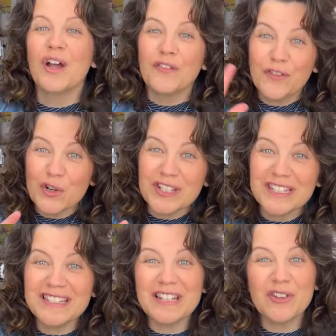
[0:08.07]
First,
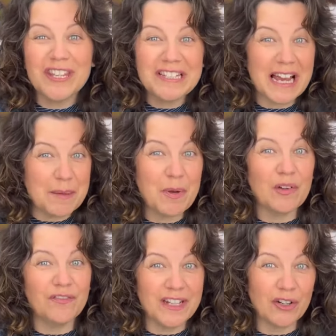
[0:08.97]
consider the type
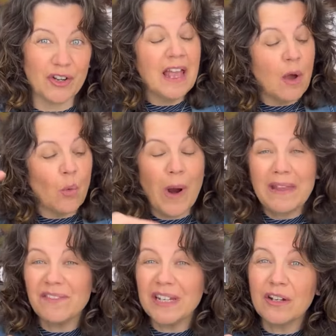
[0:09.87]
of vinegar. White
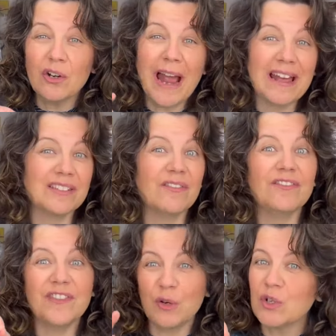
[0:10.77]
vinegar has a
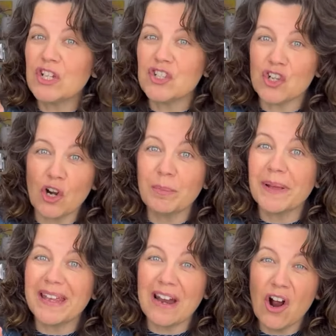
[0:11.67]
very sharp
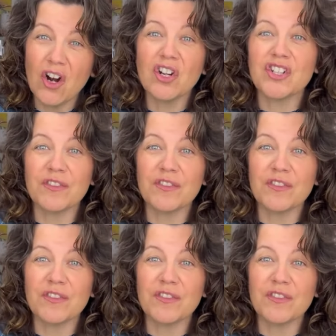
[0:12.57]
and harsh